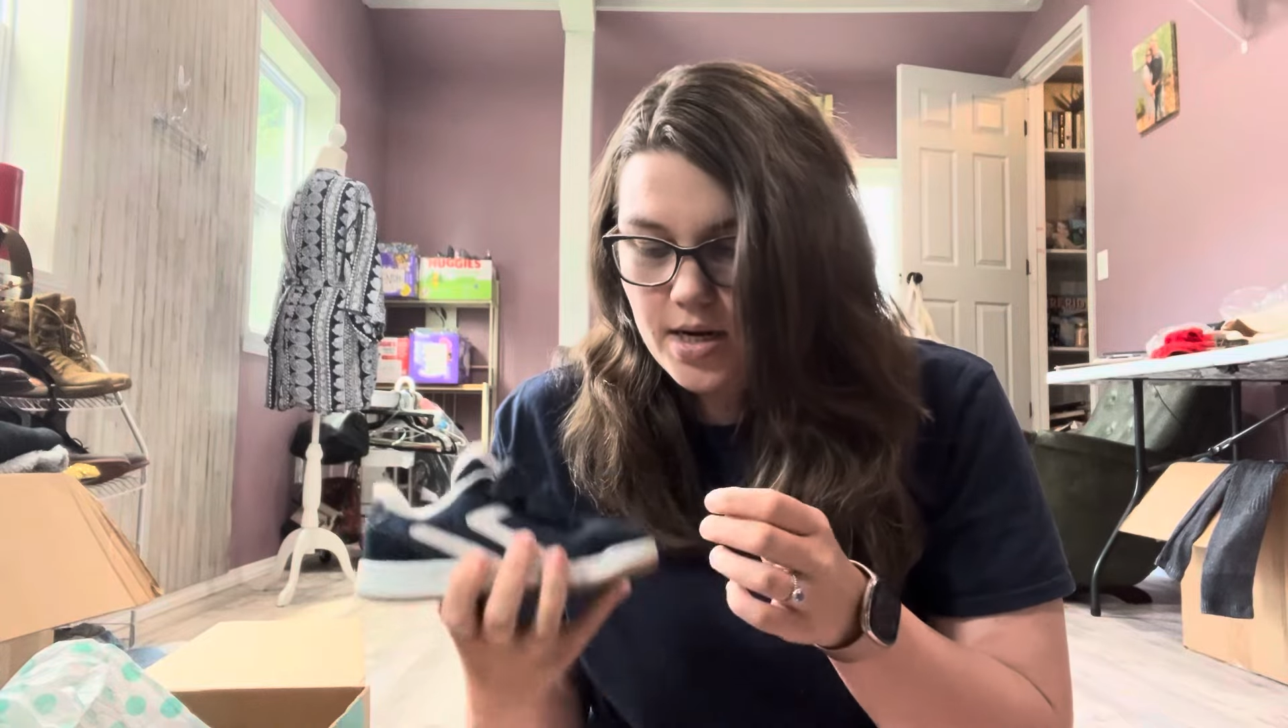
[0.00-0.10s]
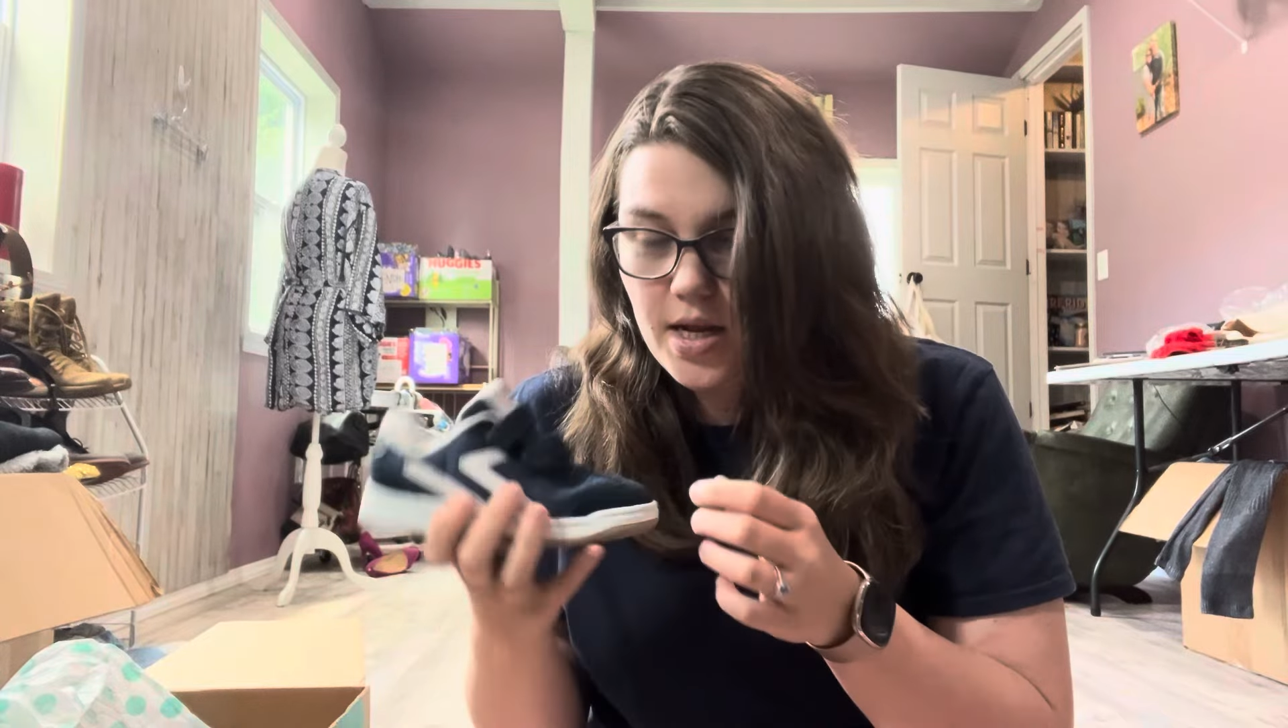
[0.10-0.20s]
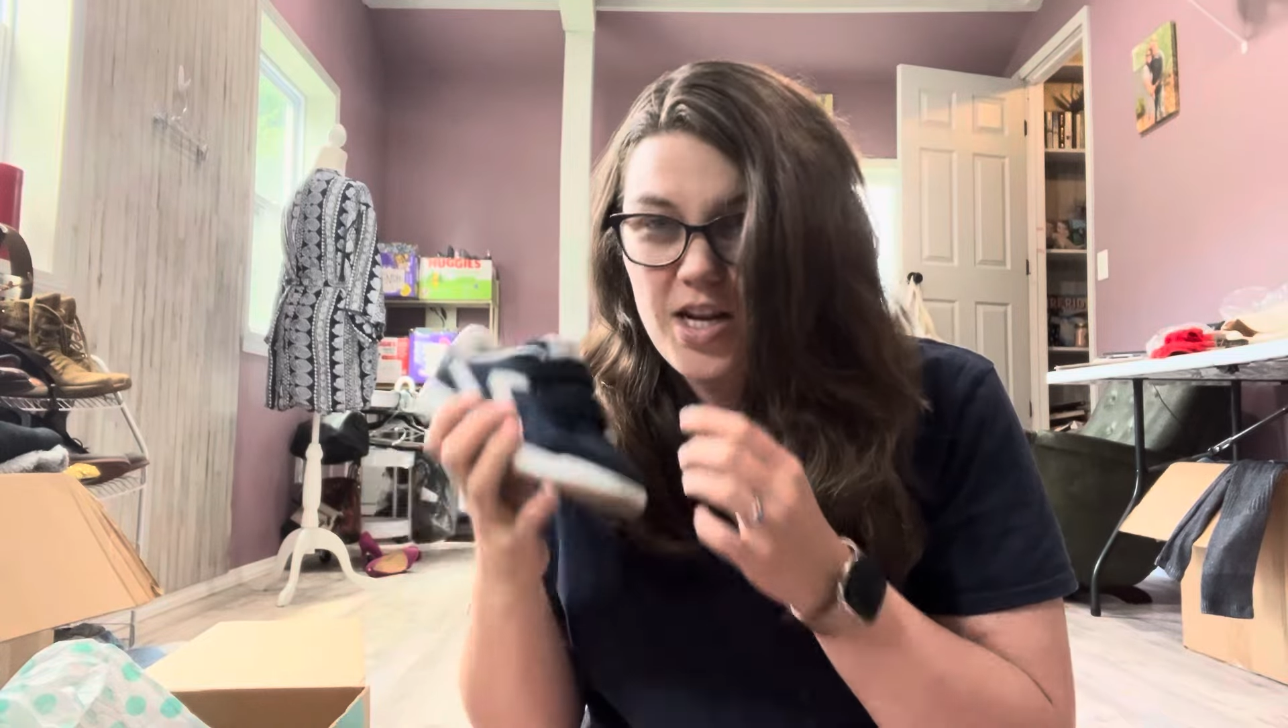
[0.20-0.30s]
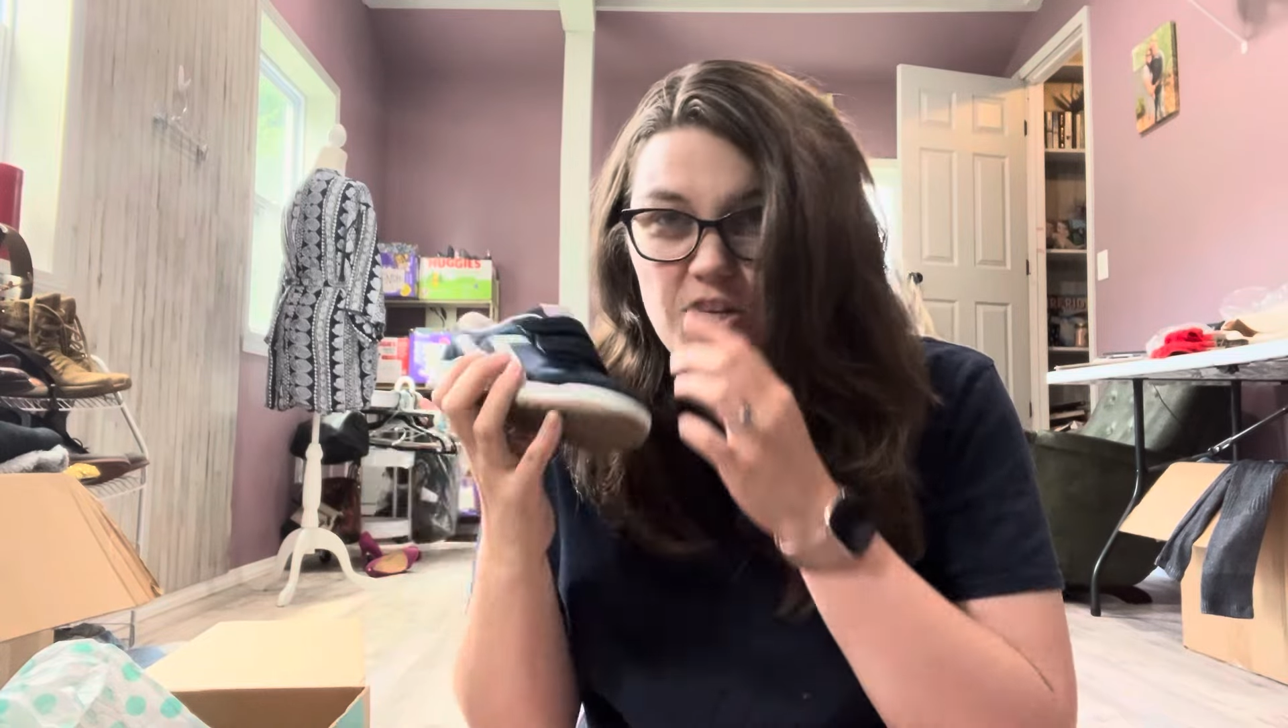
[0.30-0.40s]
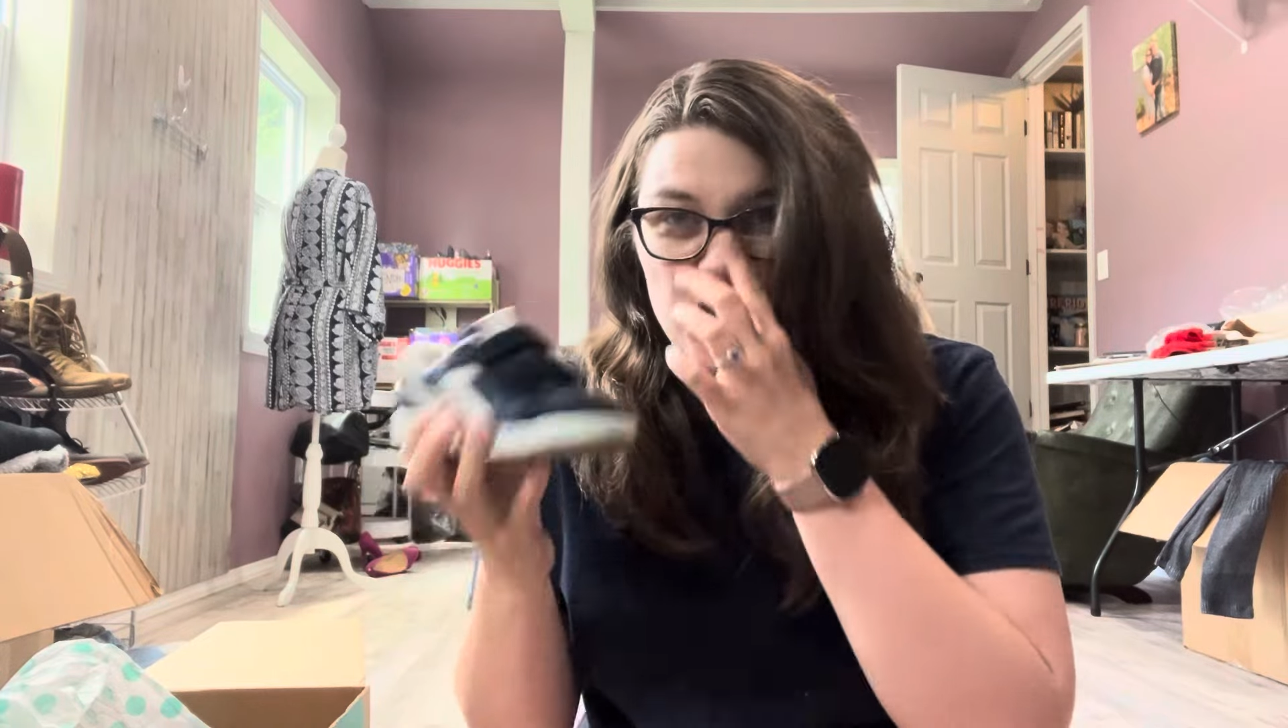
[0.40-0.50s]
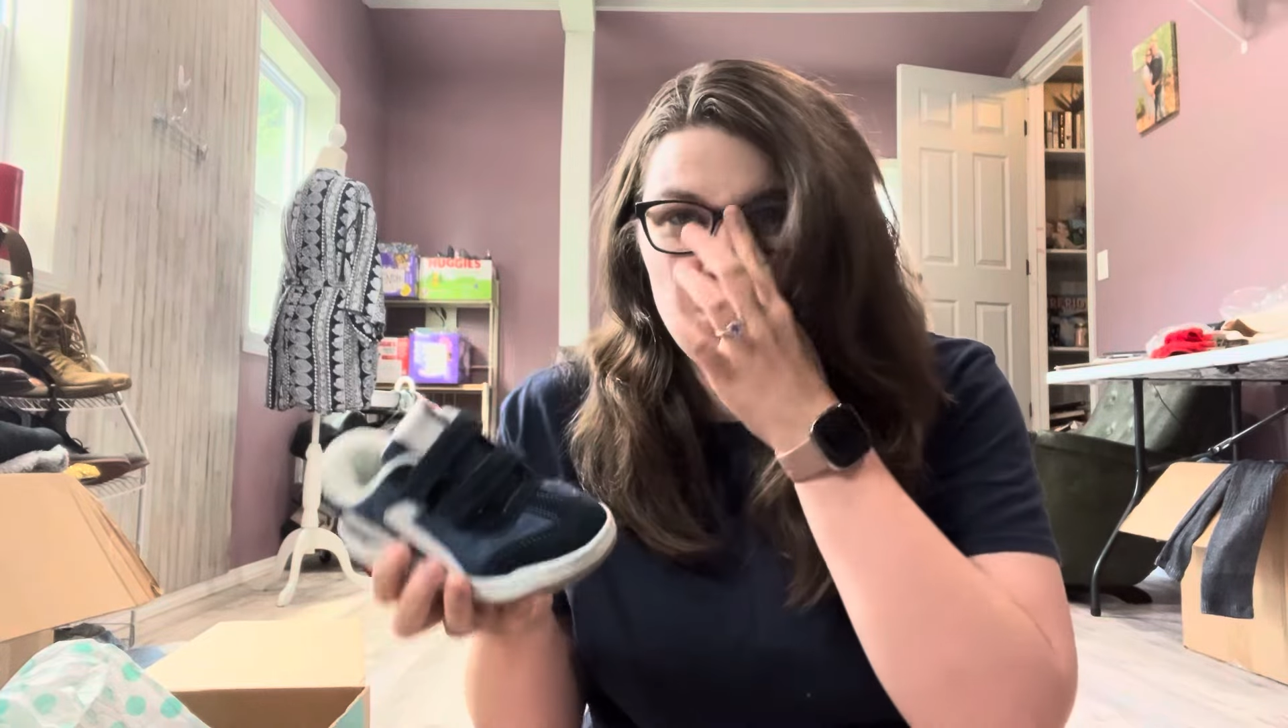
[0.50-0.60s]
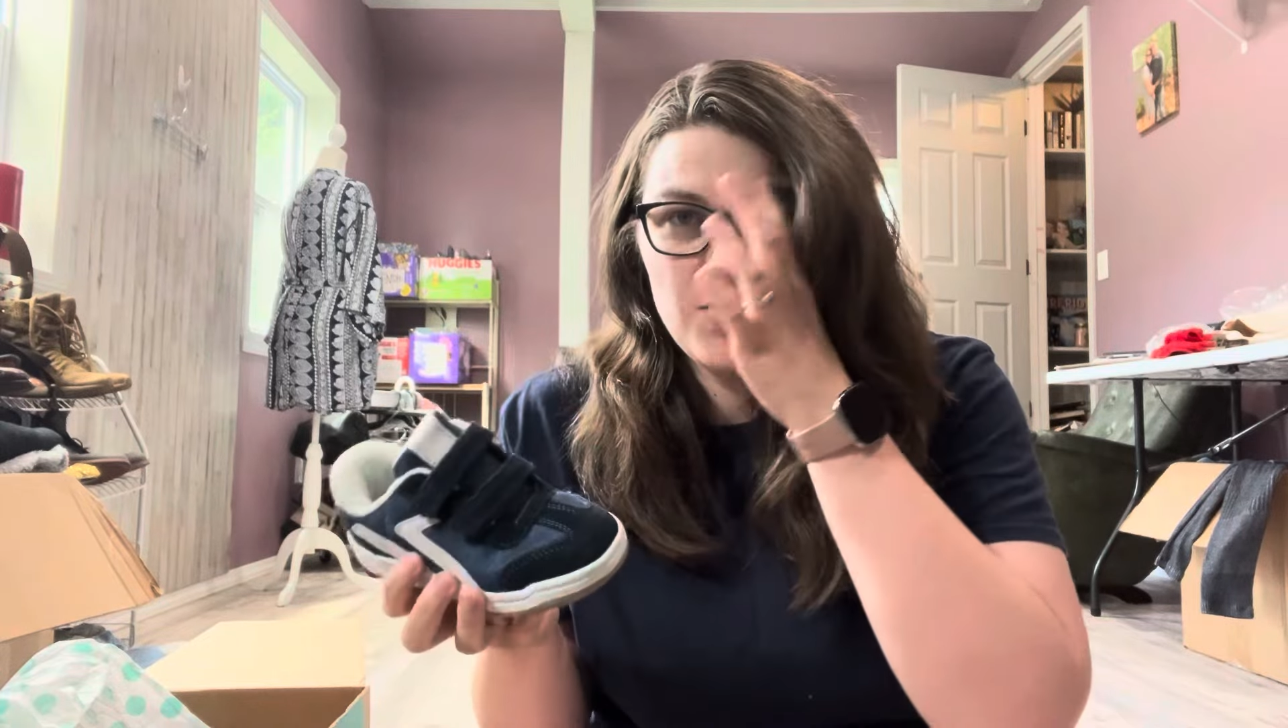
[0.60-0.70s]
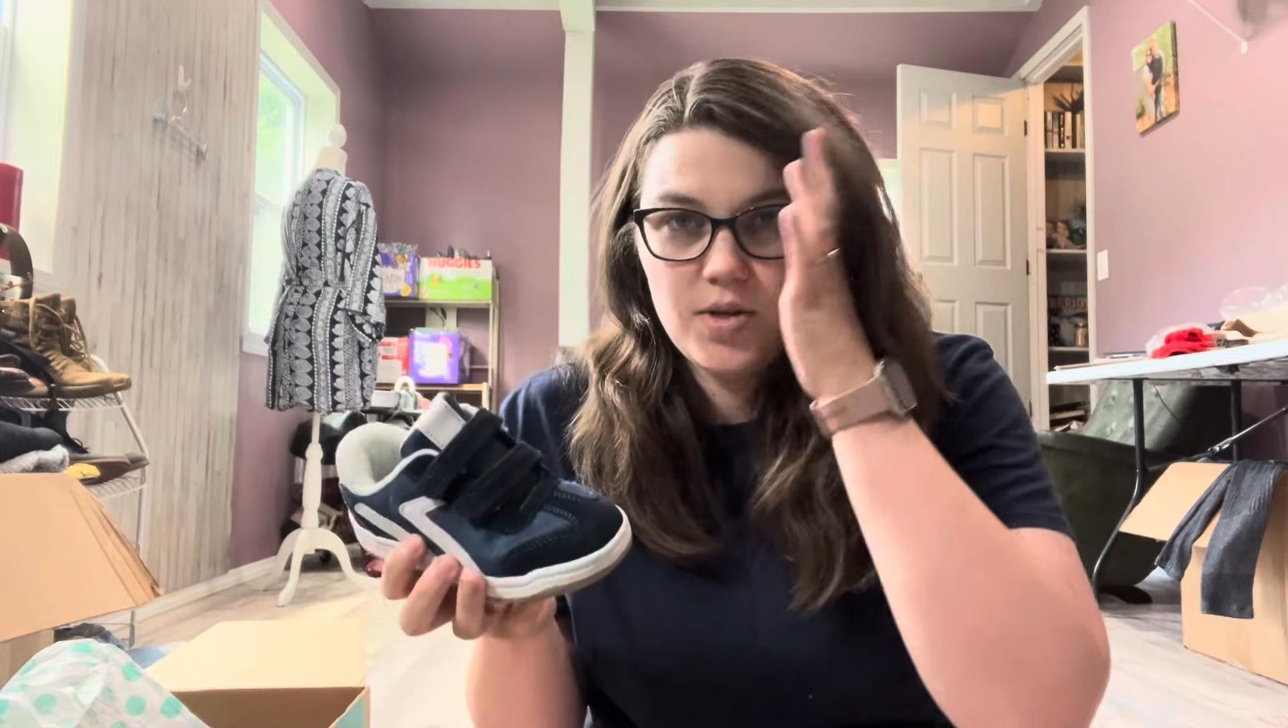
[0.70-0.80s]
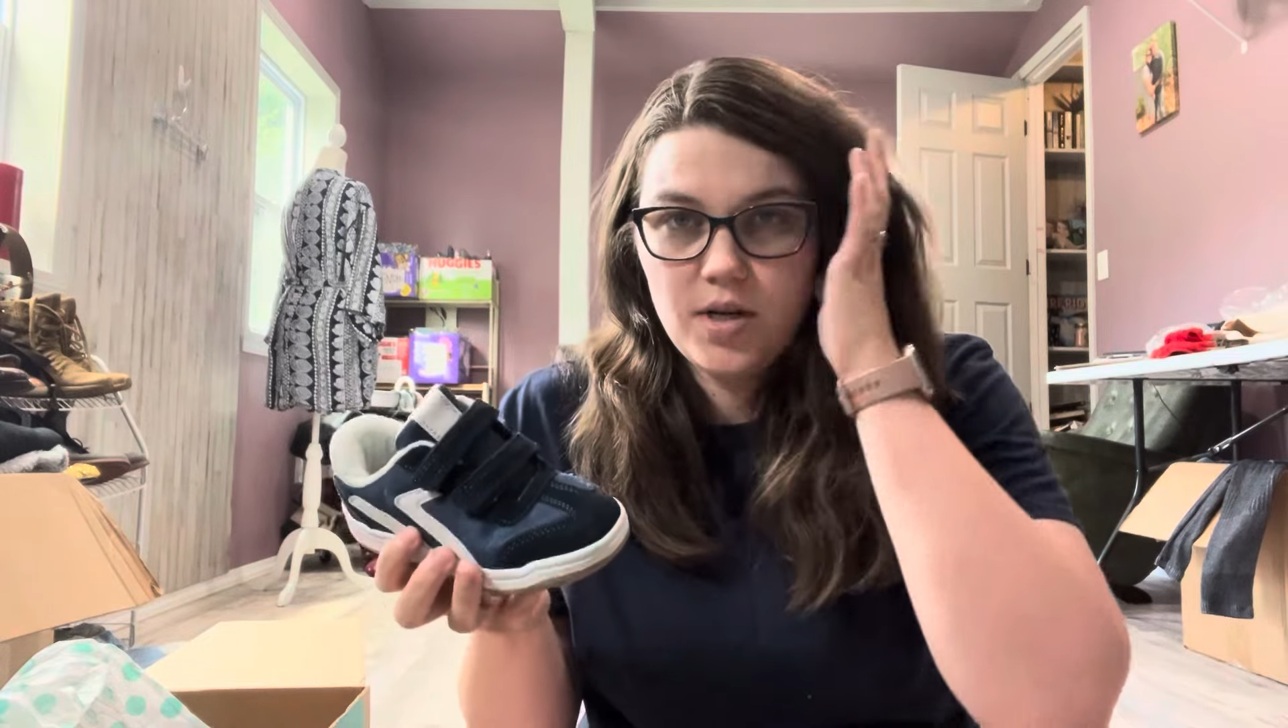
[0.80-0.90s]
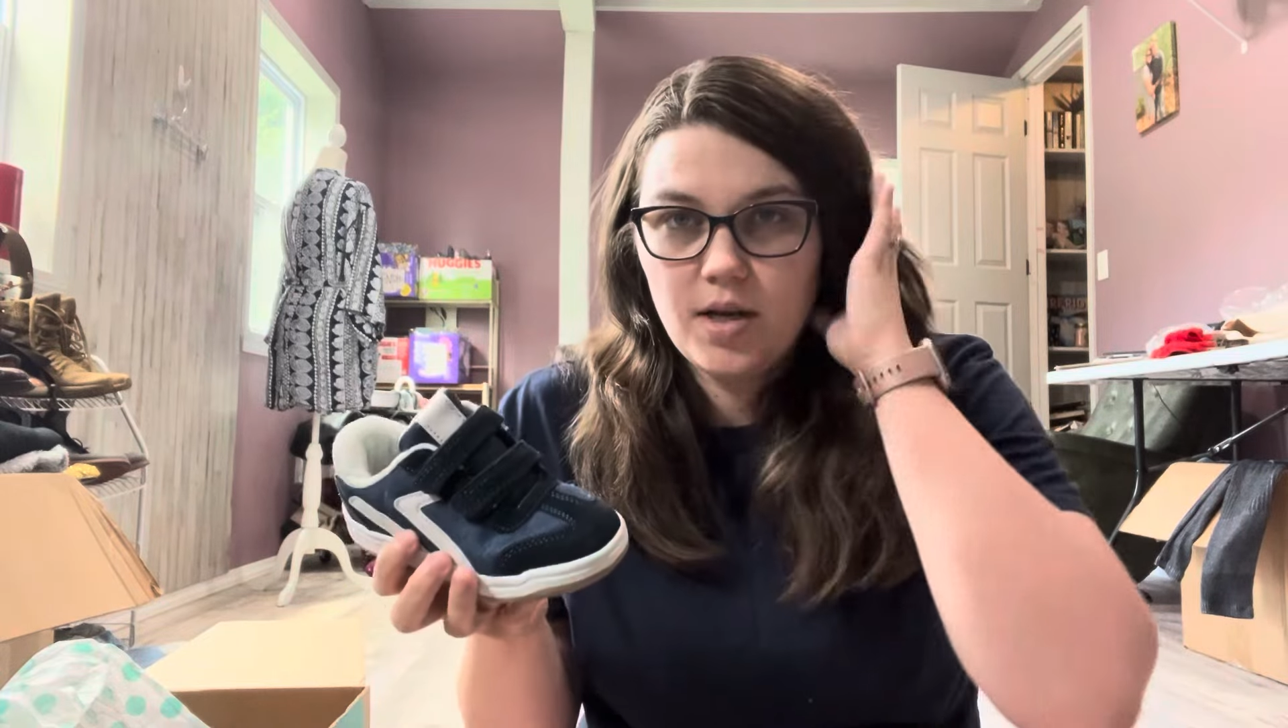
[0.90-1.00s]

any shoes on